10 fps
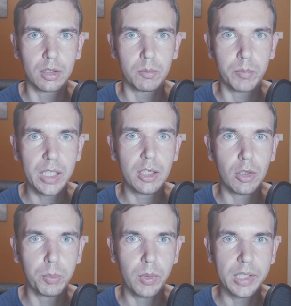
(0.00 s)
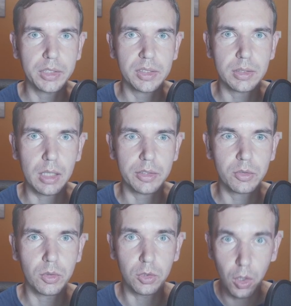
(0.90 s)
Big corporations started
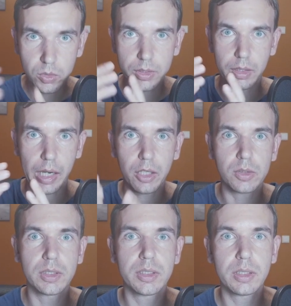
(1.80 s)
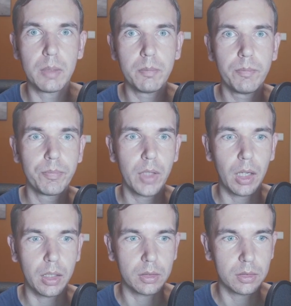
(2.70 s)
to close their ecosystem.
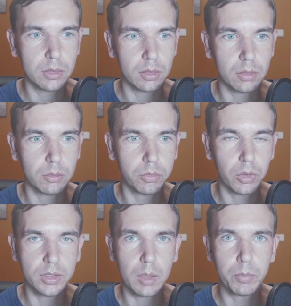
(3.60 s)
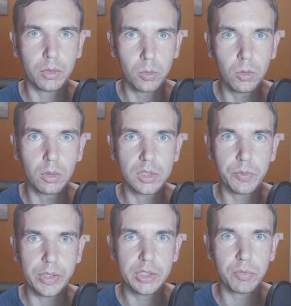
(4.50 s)
And for example, Google
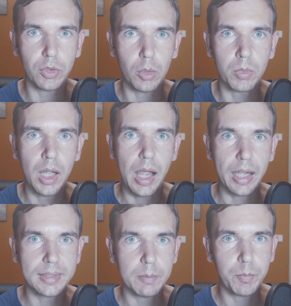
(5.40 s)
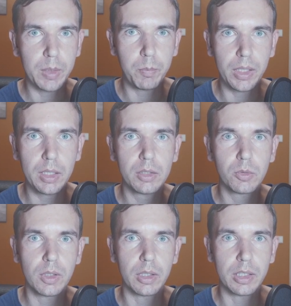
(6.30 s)
switched from XMPP to
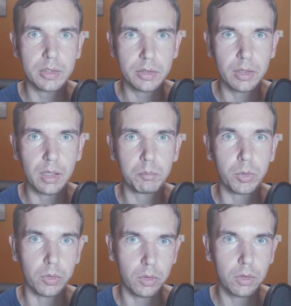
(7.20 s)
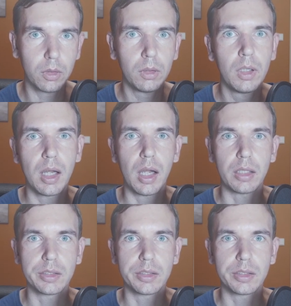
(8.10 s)
their internal protocol. And